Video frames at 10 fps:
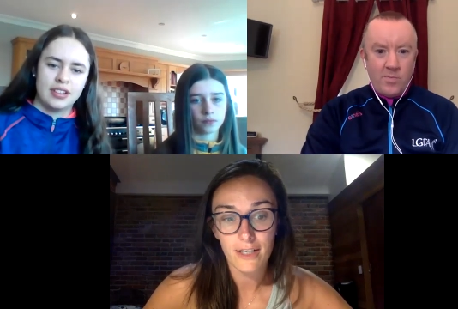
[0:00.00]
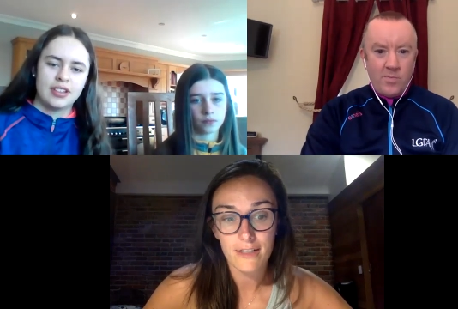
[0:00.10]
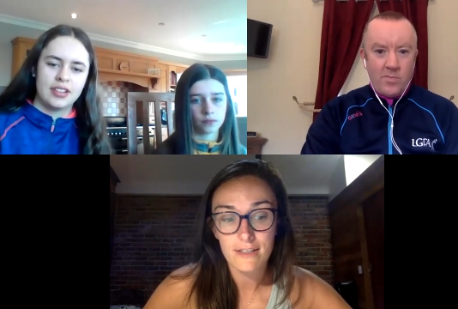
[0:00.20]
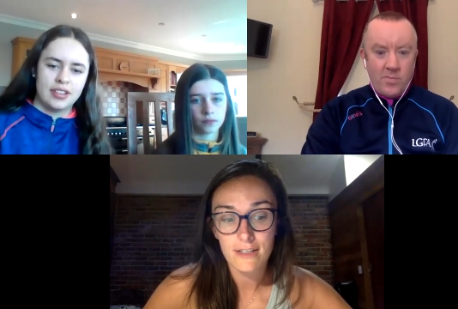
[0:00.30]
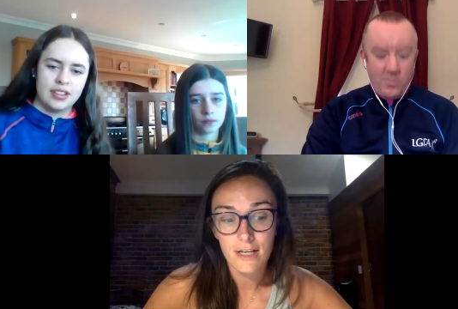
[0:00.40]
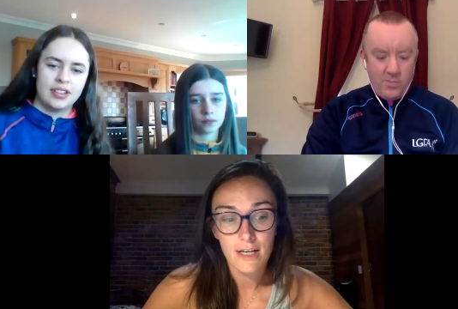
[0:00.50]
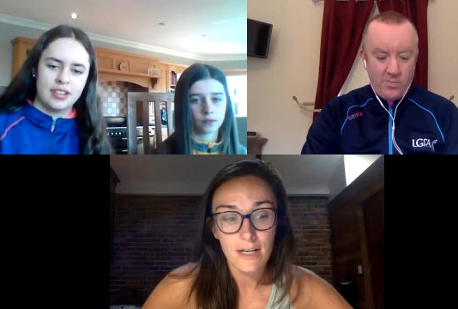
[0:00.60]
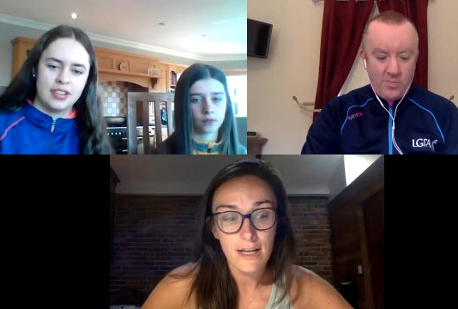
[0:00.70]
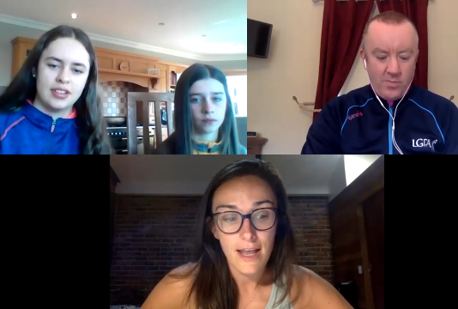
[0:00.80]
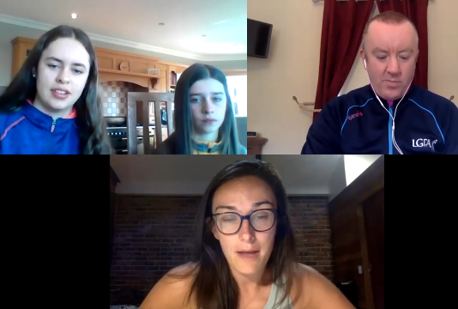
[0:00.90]
Speaker 1: And
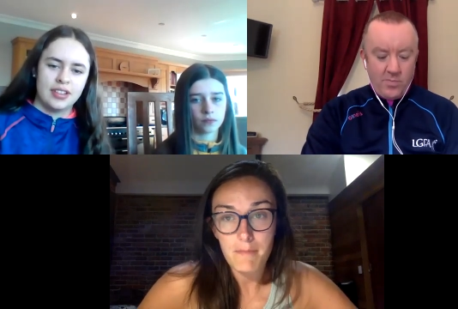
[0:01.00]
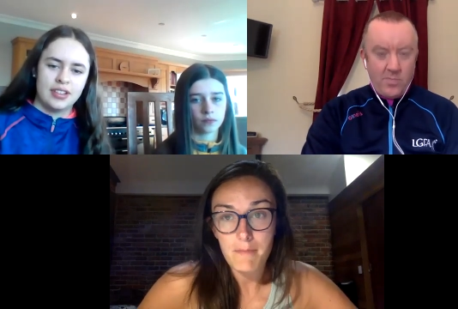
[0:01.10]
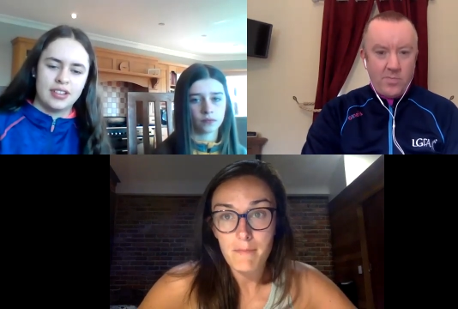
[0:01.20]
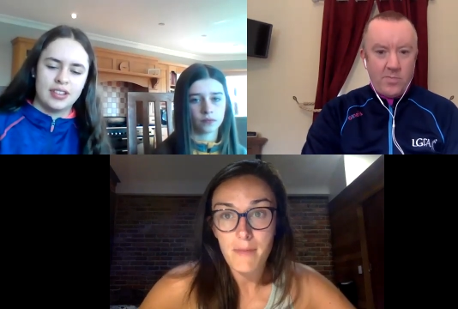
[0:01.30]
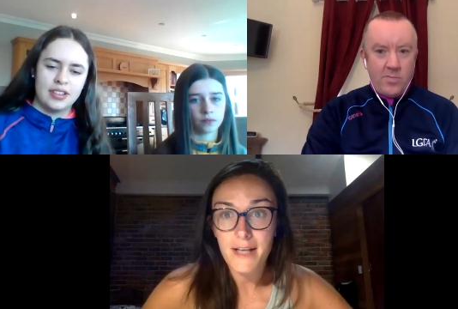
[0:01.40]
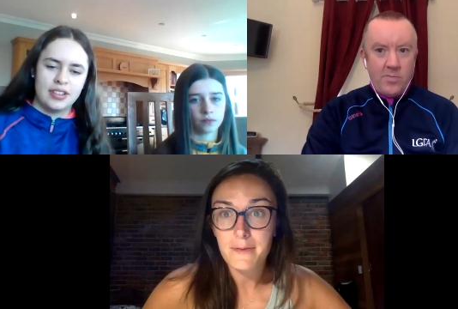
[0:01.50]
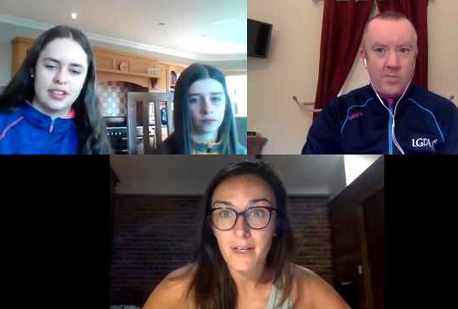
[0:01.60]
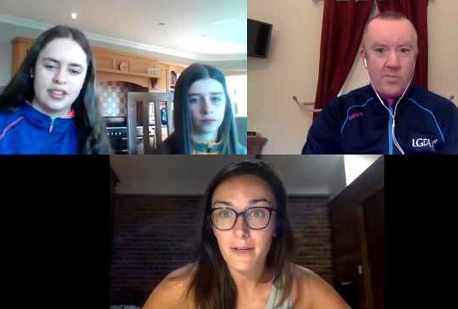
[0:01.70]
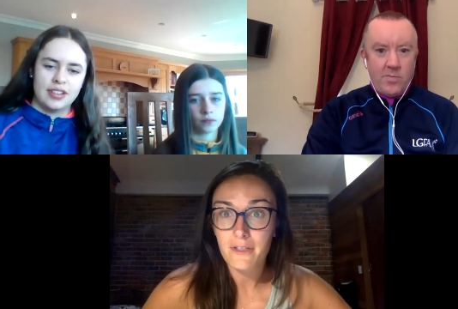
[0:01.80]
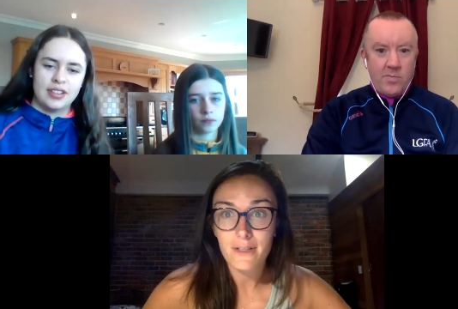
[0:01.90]
um, as we
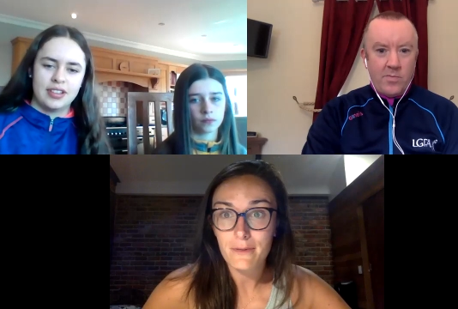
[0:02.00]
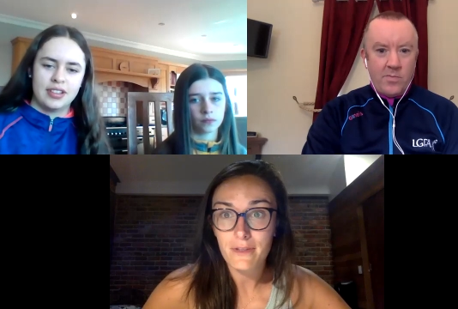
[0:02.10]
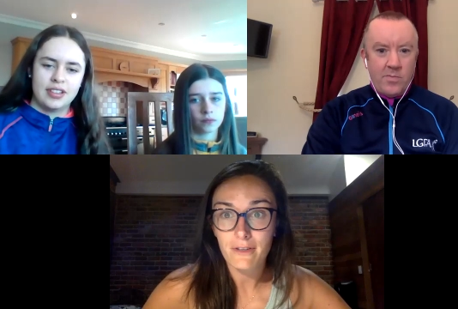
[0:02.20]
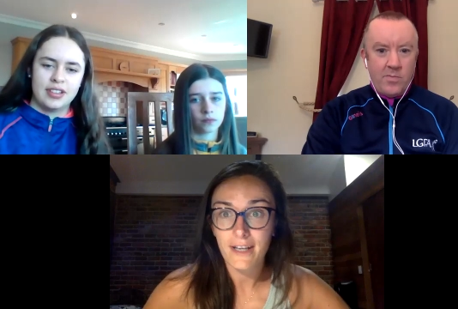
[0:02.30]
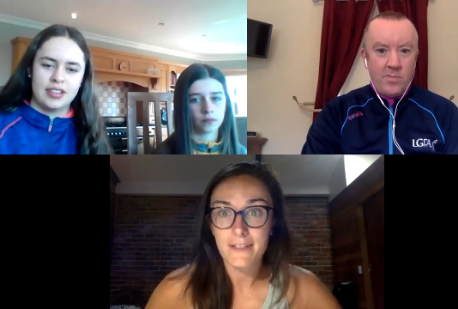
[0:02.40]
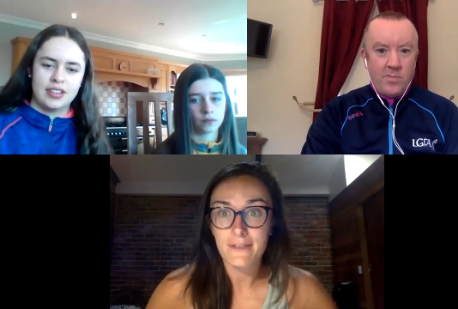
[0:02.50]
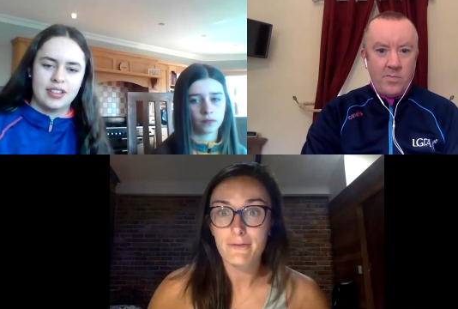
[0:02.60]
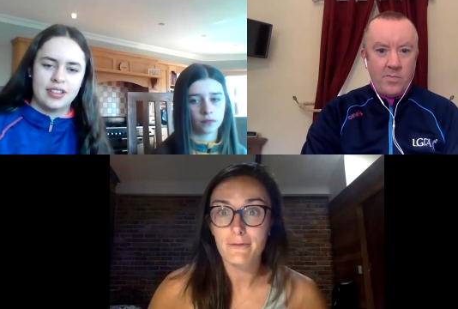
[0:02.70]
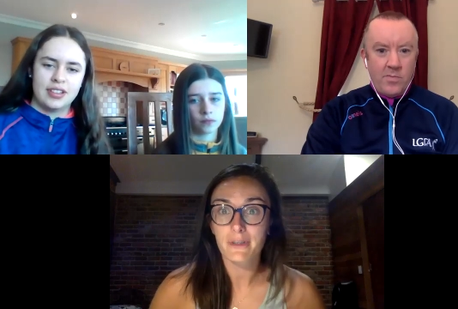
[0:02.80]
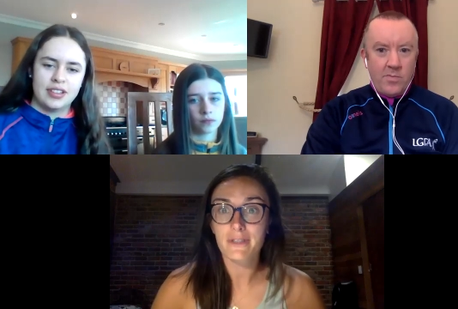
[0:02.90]
know, she's one of the
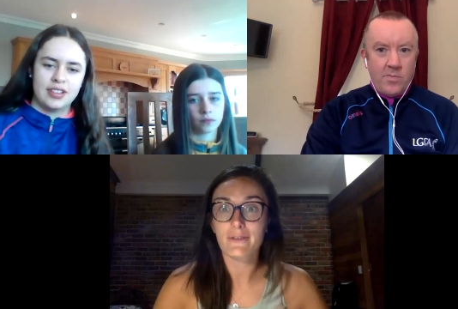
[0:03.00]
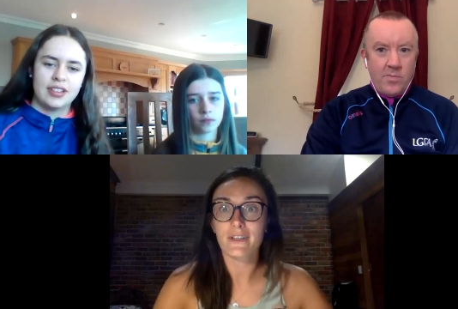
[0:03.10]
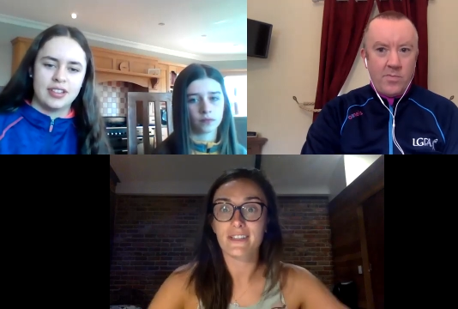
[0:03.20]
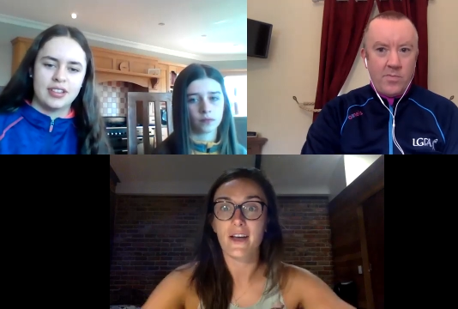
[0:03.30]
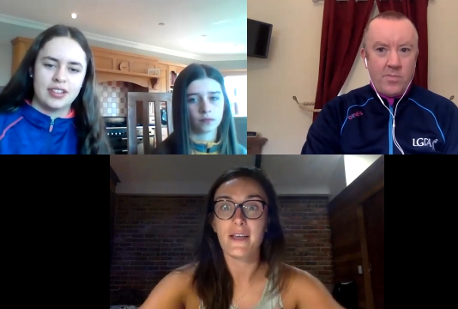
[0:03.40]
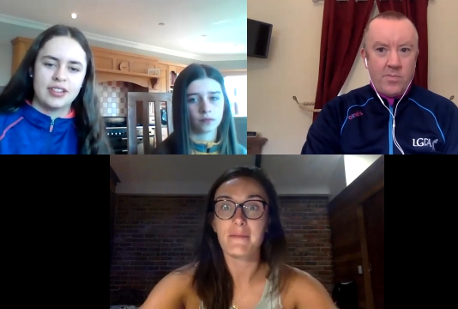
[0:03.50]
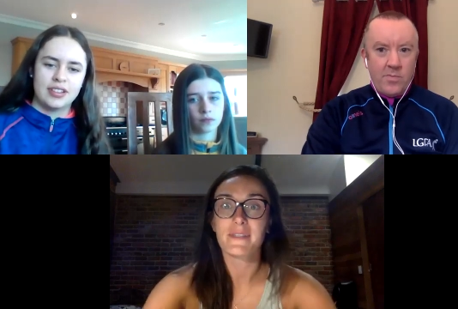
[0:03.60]
greatest forwards of all time.